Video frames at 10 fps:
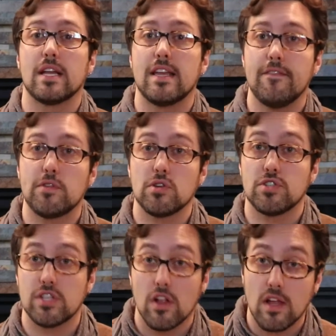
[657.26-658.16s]
Gifts are
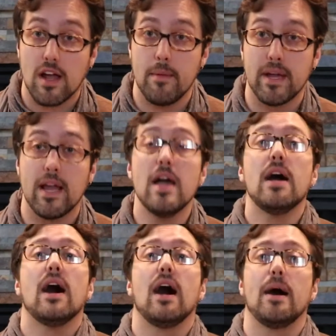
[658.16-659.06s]
still coming.
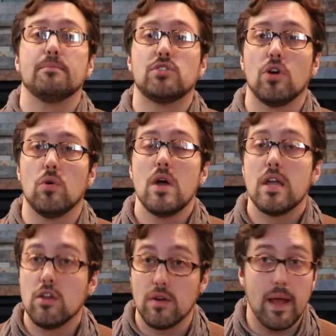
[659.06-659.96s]
So
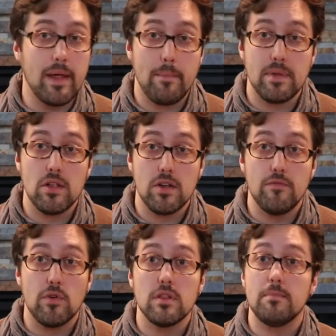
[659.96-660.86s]
you're not be looking
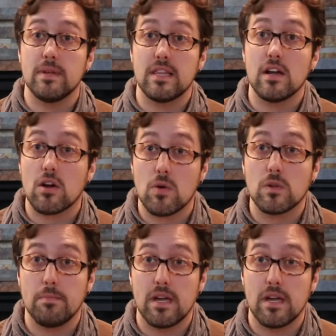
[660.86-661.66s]
for them, but they are going to be